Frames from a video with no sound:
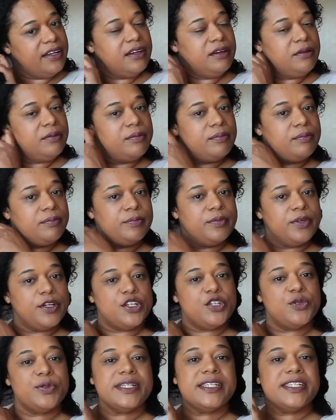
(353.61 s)
I'm going
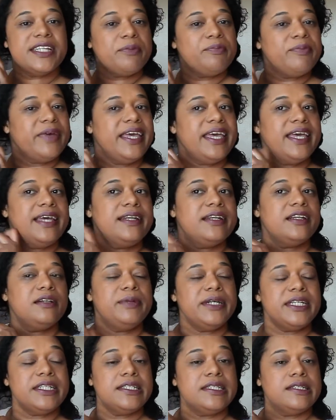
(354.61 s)
to twist up my hair a little
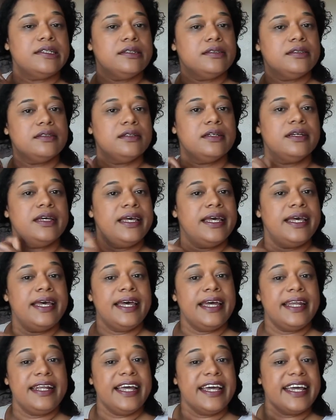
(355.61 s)
bit.
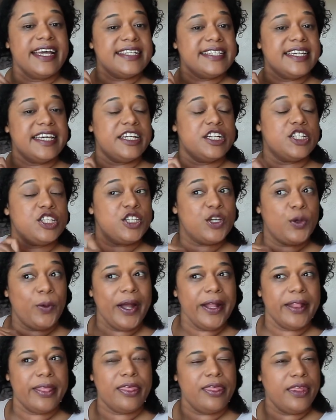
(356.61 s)
And like I said, it's
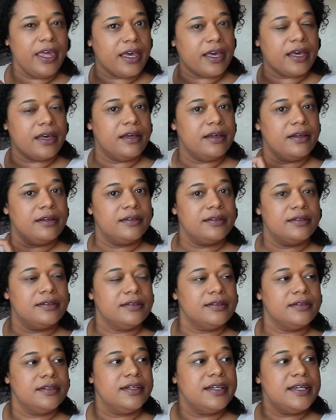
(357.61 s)
quite thick.
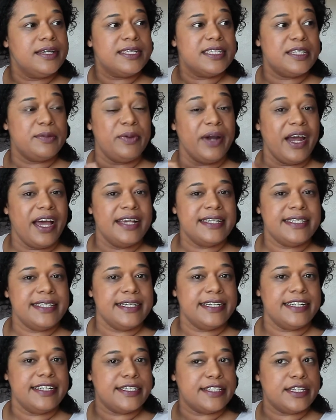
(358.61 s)

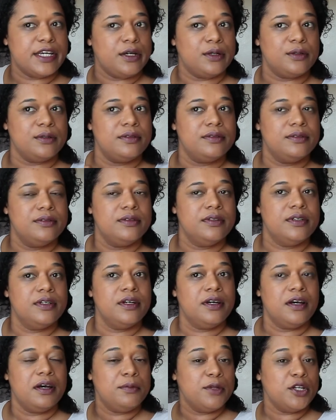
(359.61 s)
Surprisingly so.
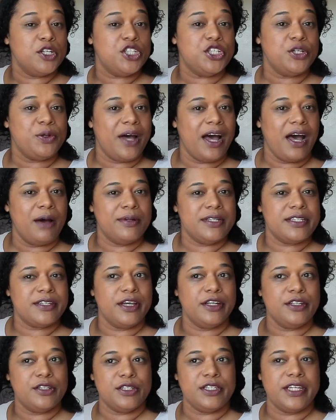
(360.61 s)
I'm not sure how it's
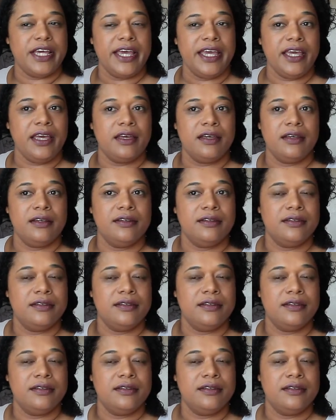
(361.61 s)
going to take.